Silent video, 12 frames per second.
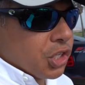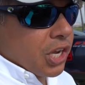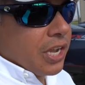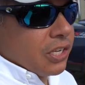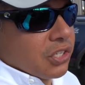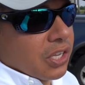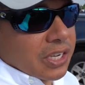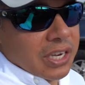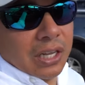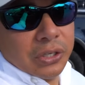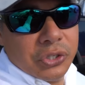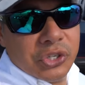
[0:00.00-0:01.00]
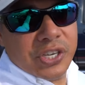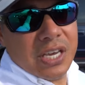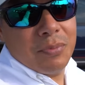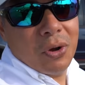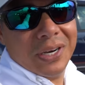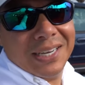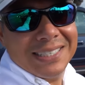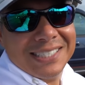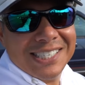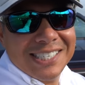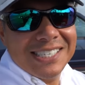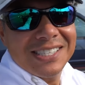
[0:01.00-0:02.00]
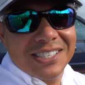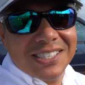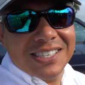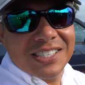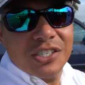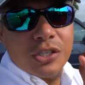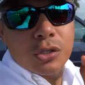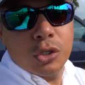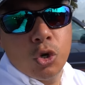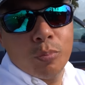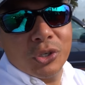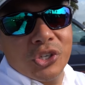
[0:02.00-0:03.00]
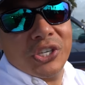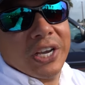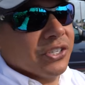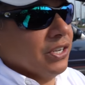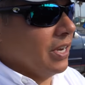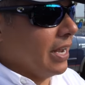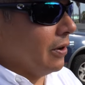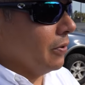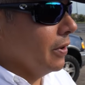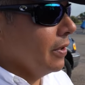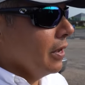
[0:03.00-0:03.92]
change the color scheme on it. She looks super sexy now.